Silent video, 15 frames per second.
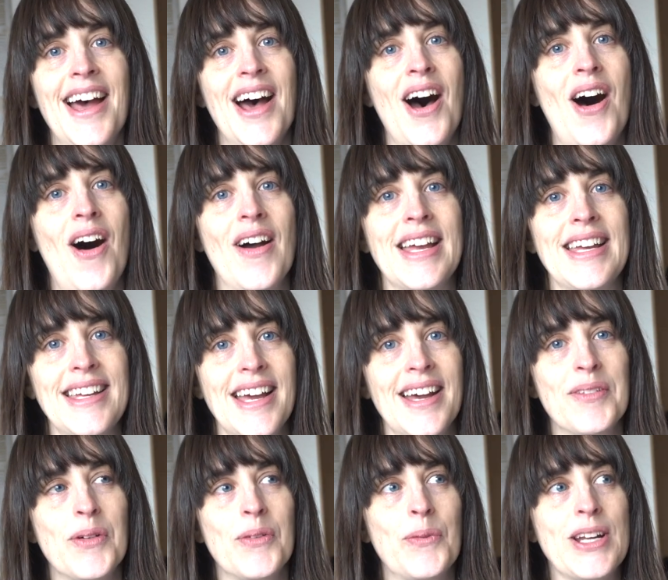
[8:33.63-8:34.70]
I
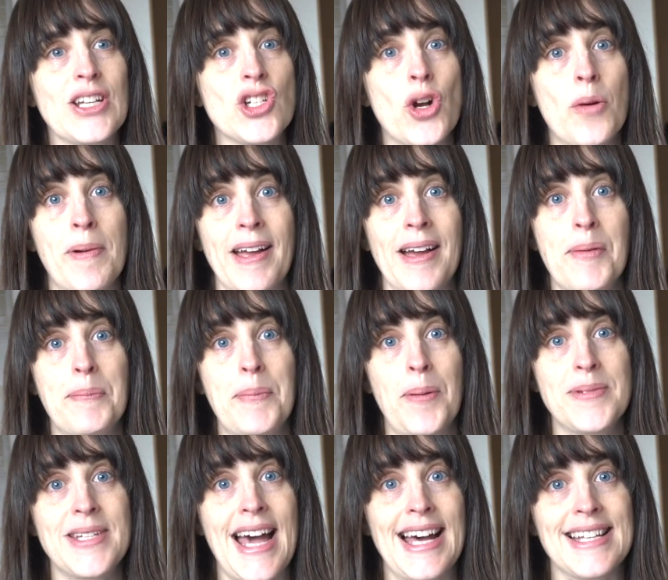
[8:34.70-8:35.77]
went shopping. I
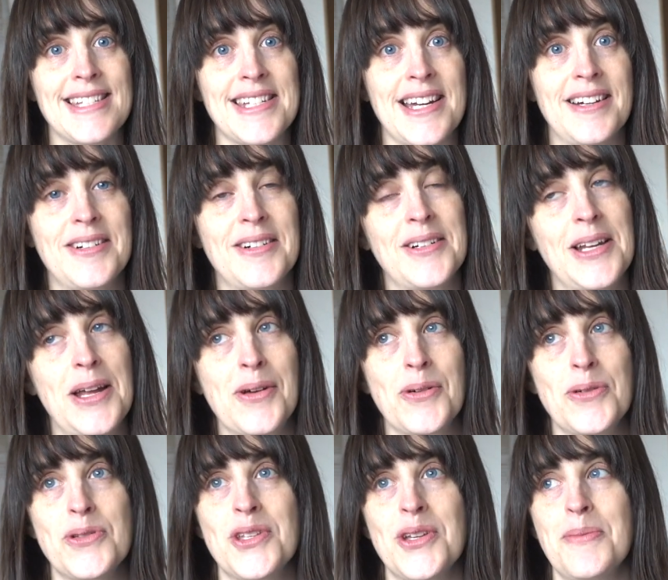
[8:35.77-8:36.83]
popped to Asda, our
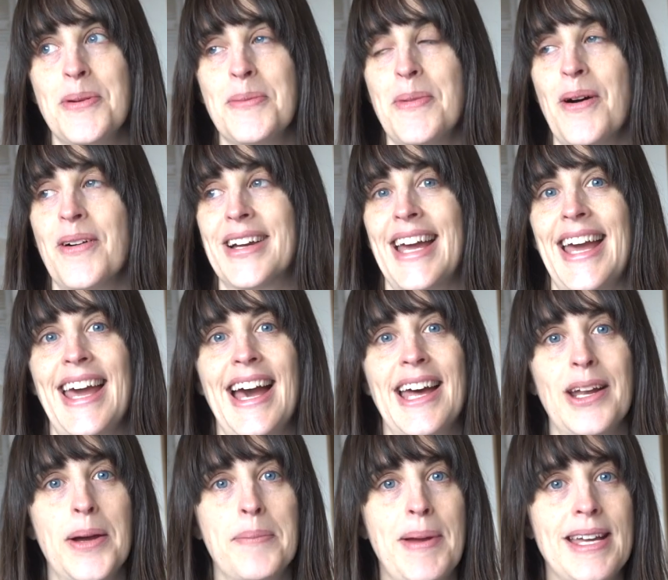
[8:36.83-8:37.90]
local supermarket,
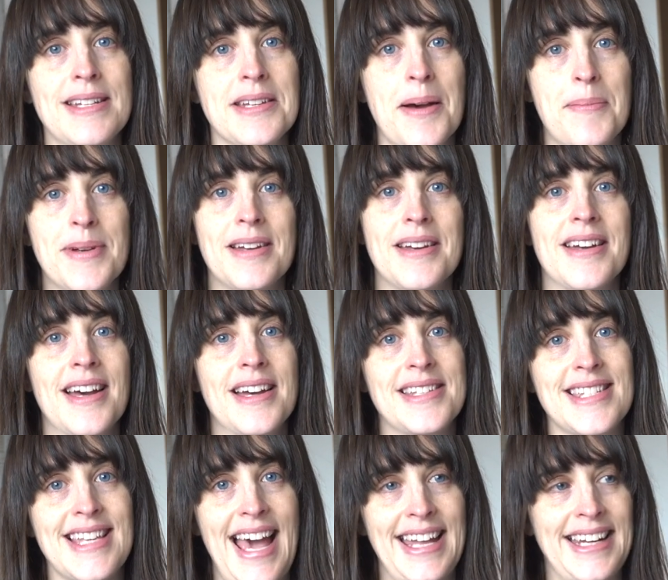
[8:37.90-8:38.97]
and I picked up a
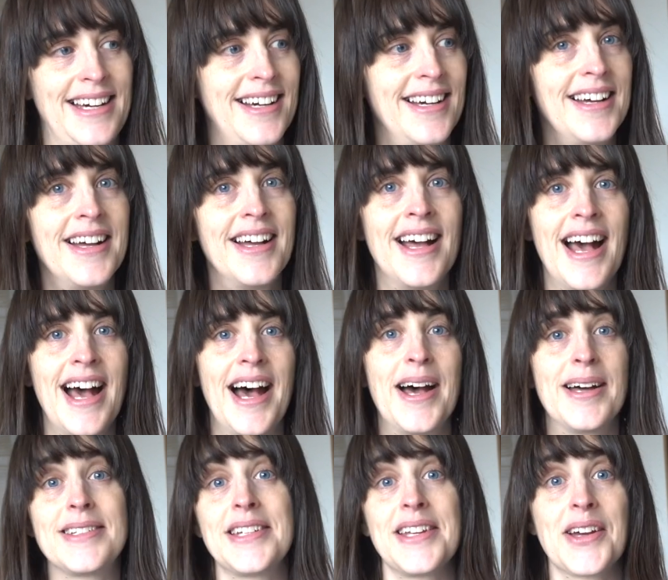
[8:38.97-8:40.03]
scanner.
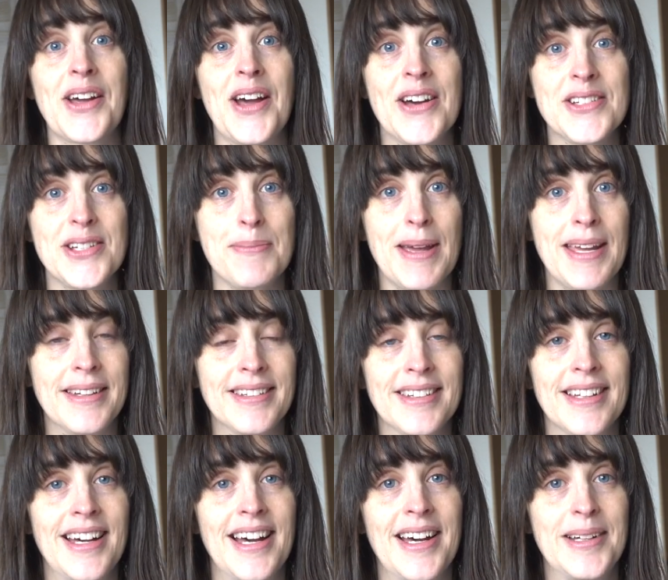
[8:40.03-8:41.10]
It didn't occur to me
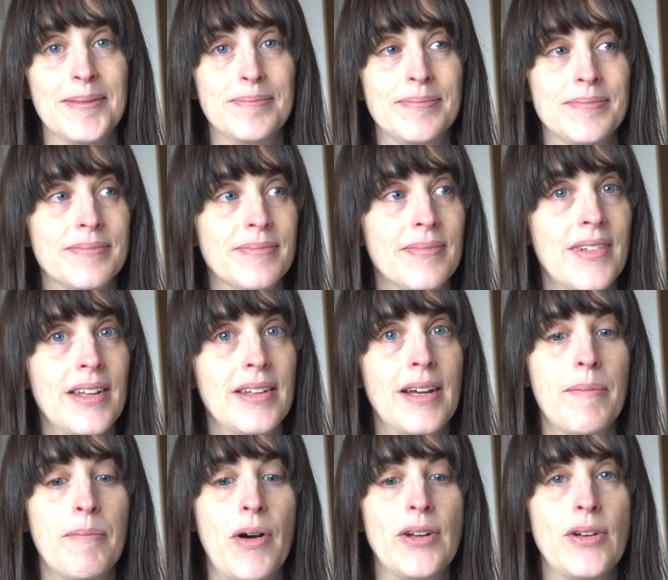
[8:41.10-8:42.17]
that
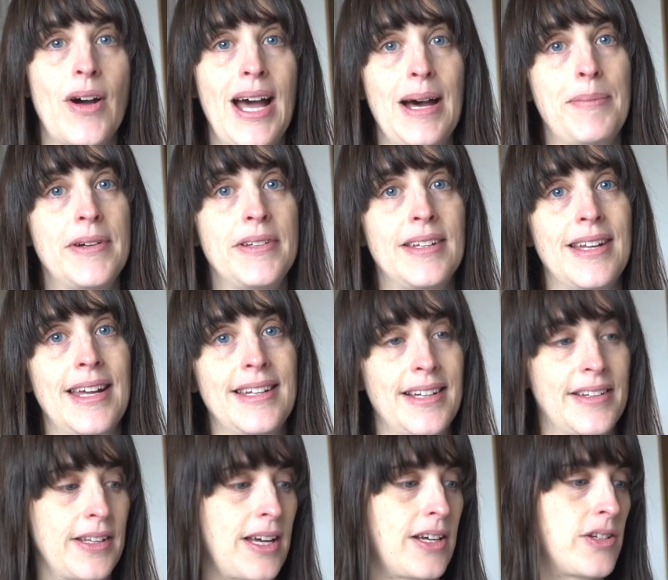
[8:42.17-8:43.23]
that might not happen in
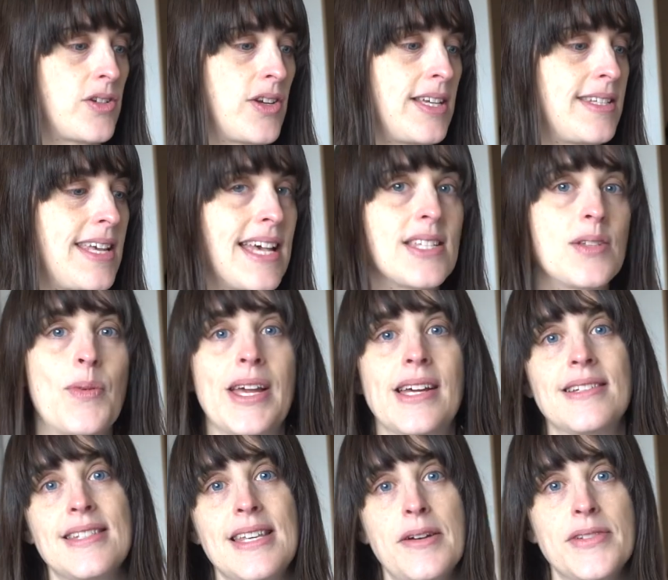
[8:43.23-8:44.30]
other countries. Yes, we
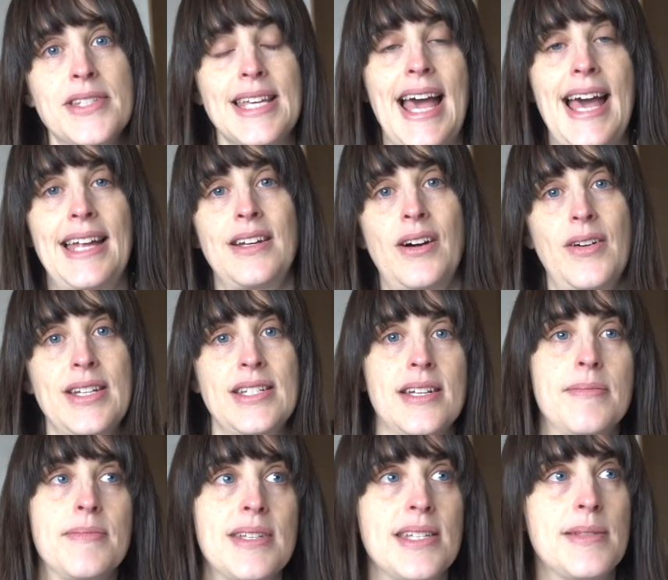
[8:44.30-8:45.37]
can self-scan
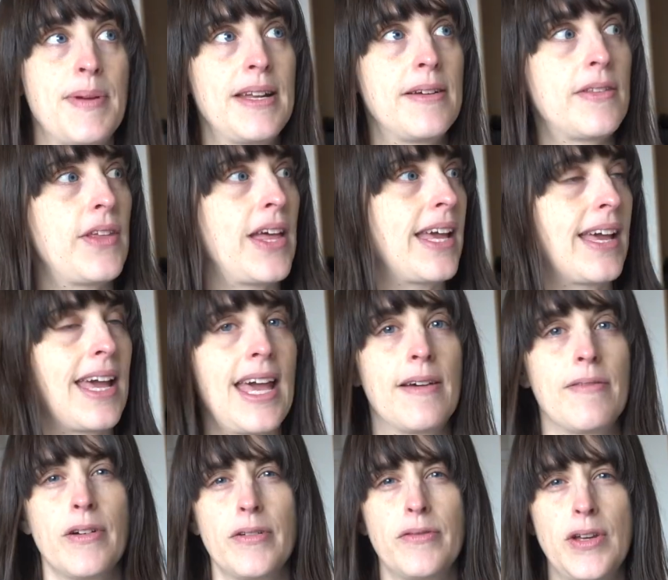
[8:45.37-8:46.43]
items. It's been a thing here
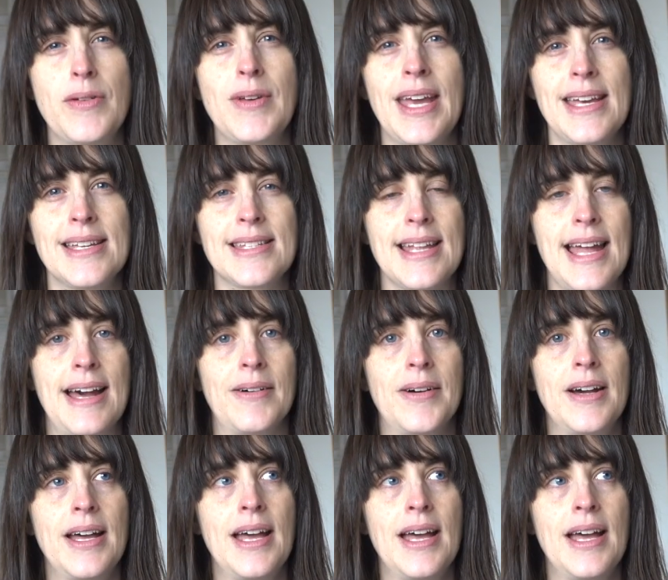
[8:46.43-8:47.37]
for a few years now.